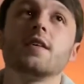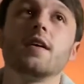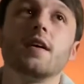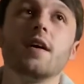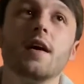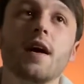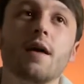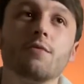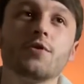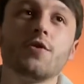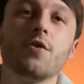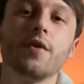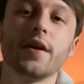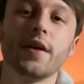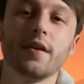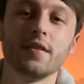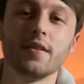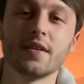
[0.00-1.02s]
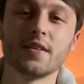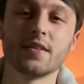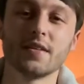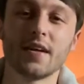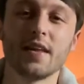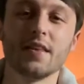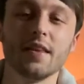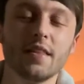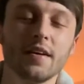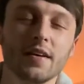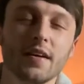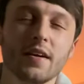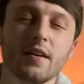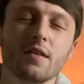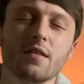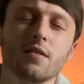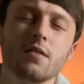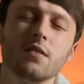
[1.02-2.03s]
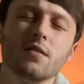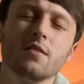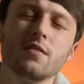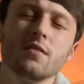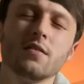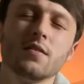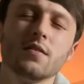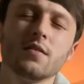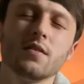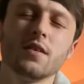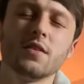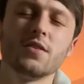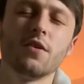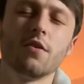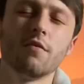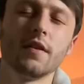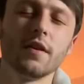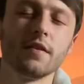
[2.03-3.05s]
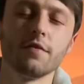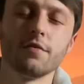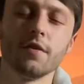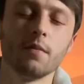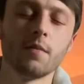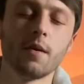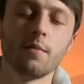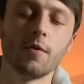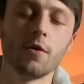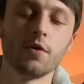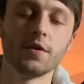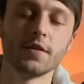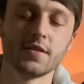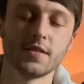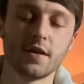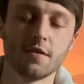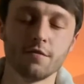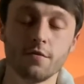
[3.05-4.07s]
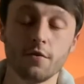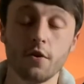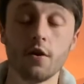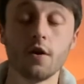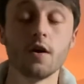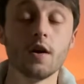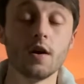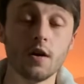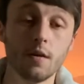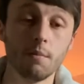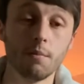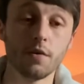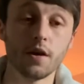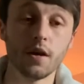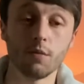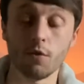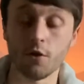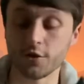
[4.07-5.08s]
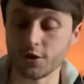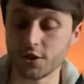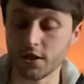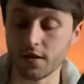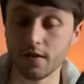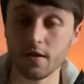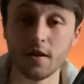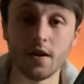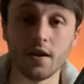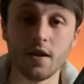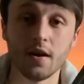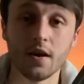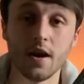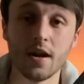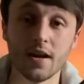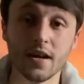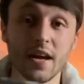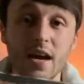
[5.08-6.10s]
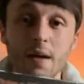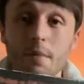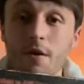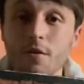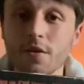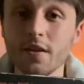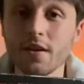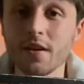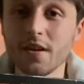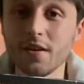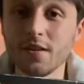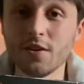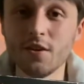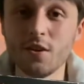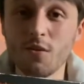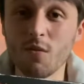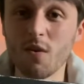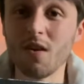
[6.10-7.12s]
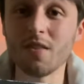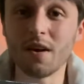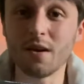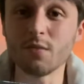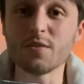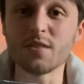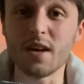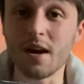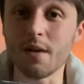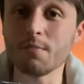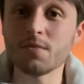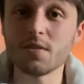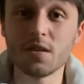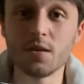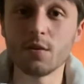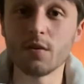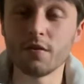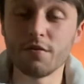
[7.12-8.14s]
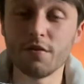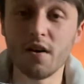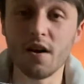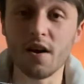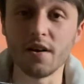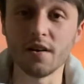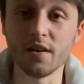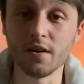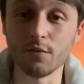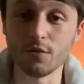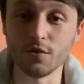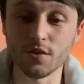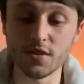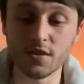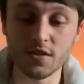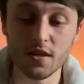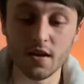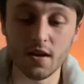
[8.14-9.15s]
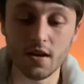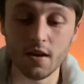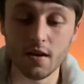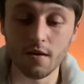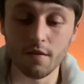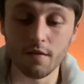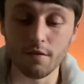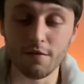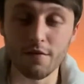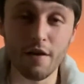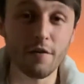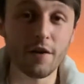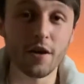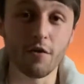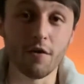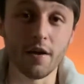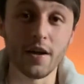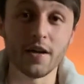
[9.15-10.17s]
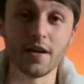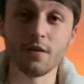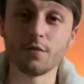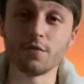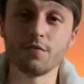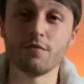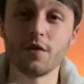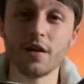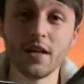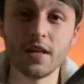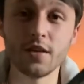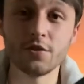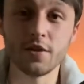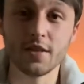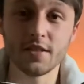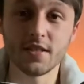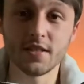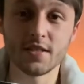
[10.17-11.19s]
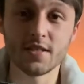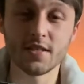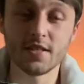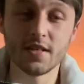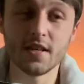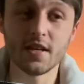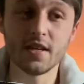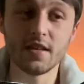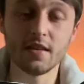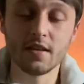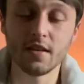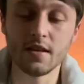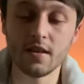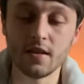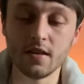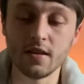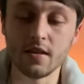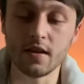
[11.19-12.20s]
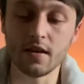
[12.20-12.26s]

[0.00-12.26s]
I was going into this again thinking, oh, it's not really the film I bought this set for, but I'll watch it. And I came out thinking, you know what, that was absolutely fine. It was very gritty. It was really interesting to see the